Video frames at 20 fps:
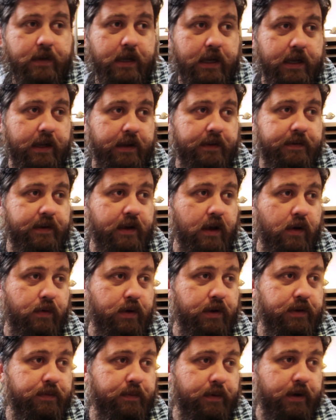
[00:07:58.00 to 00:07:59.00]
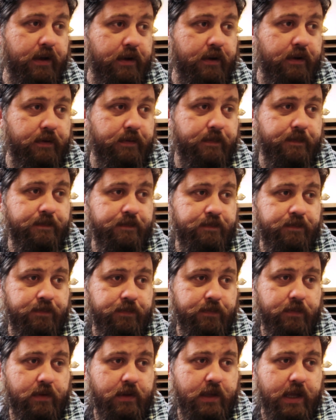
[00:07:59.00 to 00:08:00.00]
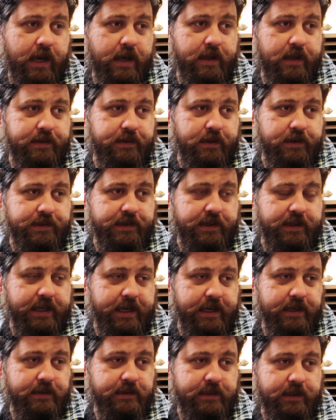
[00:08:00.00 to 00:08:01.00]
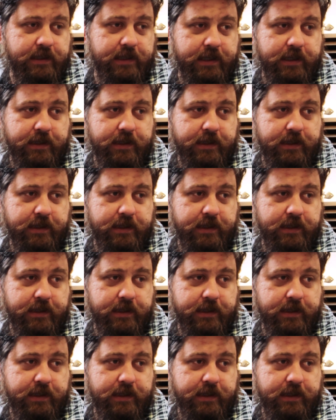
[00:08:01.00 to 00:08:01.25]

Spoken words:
he needs going as well. Yeah, there's lots of things that